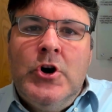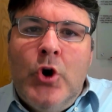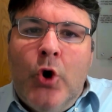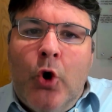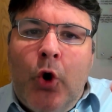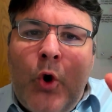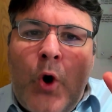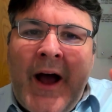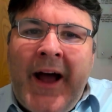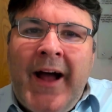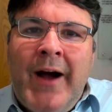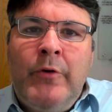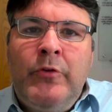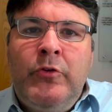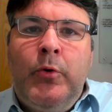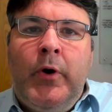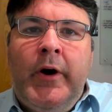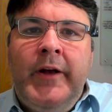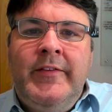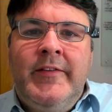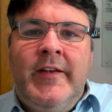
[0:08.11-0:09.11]
or how
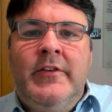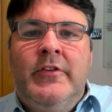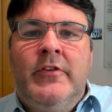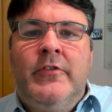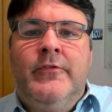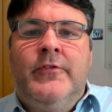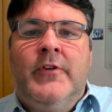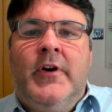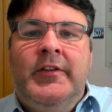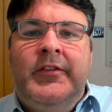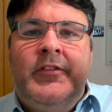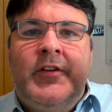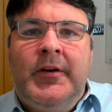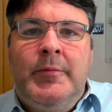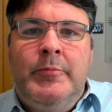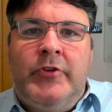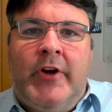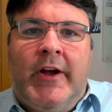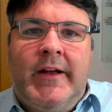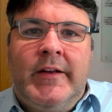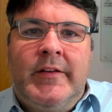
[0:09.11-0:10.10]
to identify
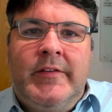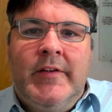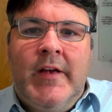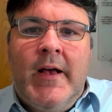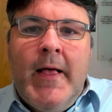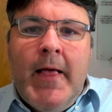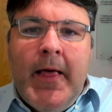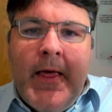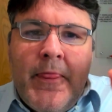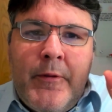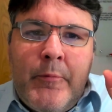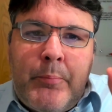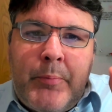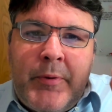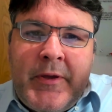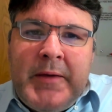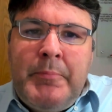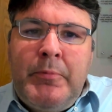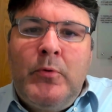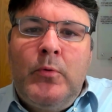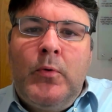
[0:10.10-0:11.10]
subjects that
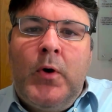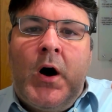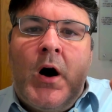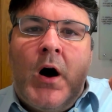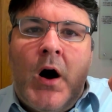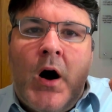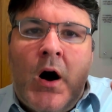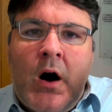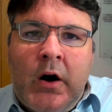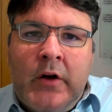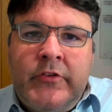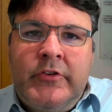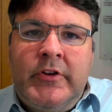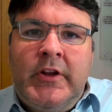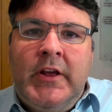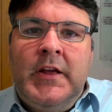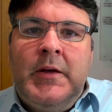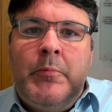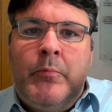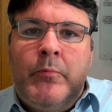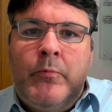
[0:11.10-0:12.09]
people are
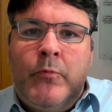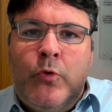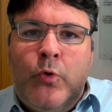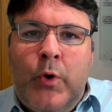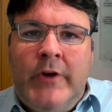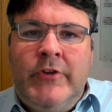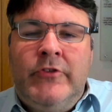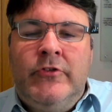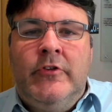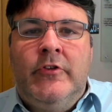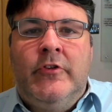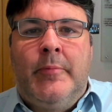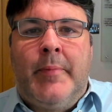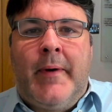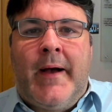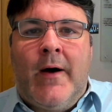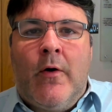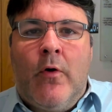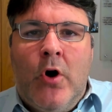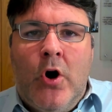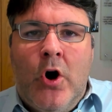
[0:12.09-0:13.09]
asking questions
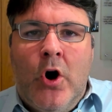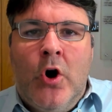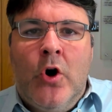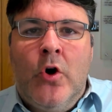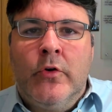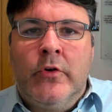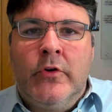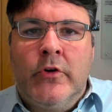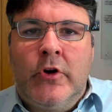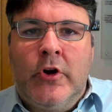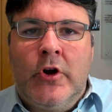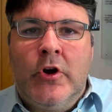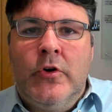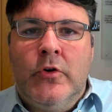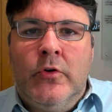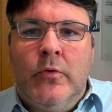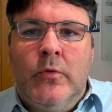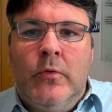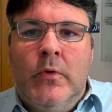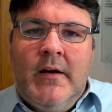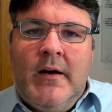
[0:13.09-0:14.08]
about on
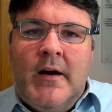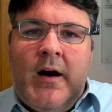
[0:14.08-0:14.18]
Google?